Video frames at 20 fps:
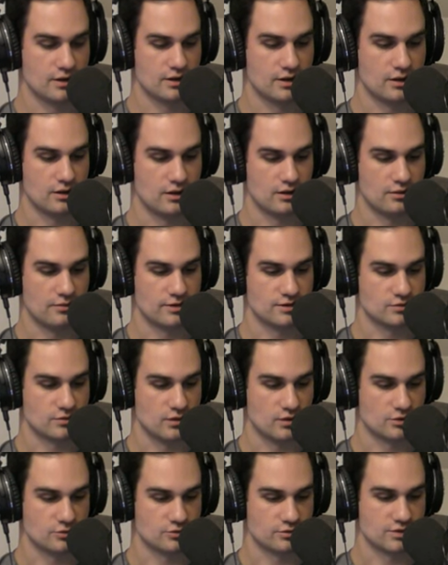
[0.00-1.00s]
um, as
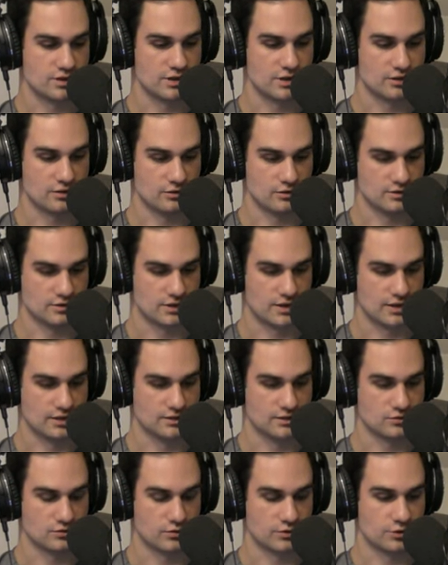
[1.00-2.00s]
well as
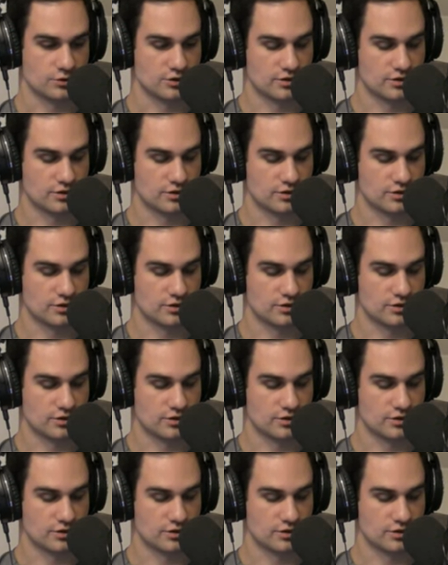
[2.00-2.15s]
reticulocytes, which are